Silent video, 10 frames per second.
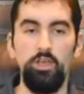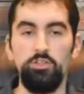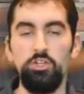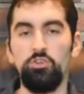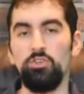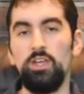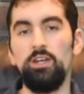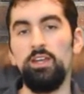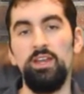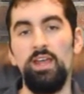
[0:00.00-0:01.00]
She
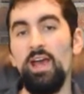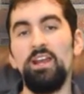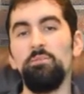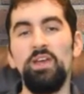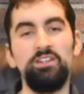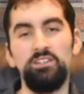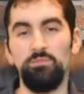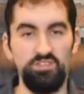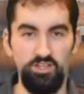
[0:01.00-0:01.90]
created an adamantium